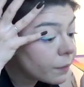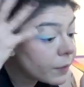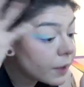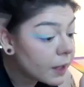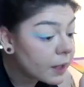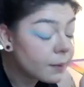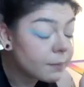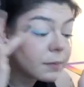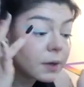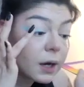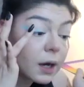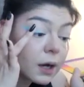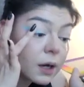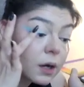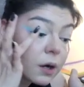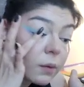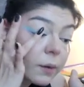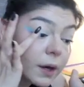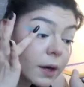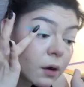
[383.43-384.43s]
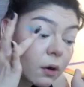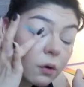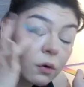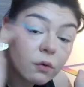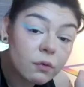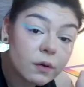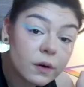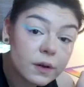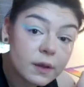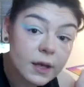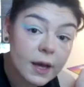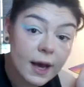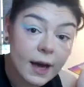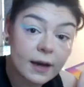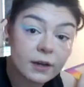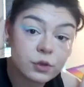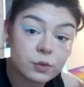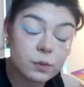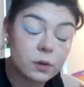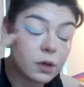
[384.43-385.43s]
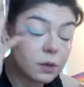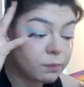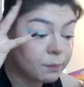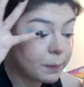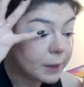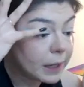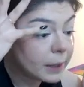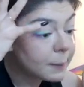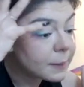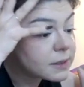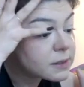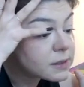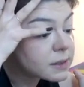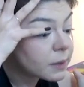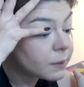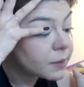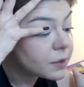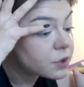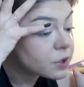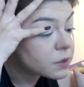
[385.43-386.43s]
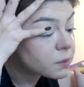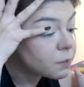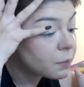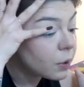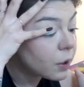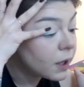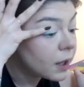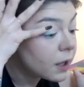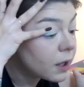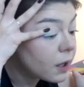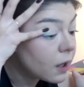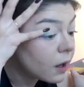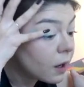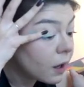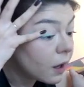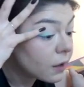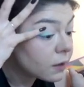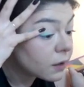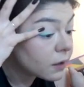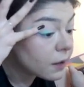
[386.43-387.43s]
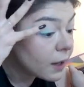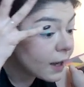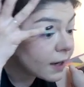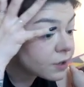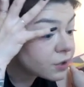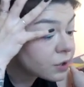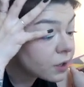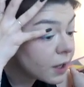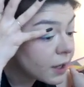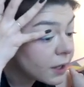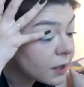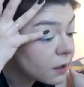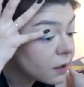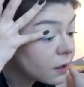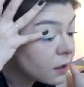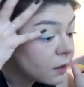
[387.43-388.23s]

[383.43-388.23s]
And I'm not going over the actual pigments that we just put on the lash line.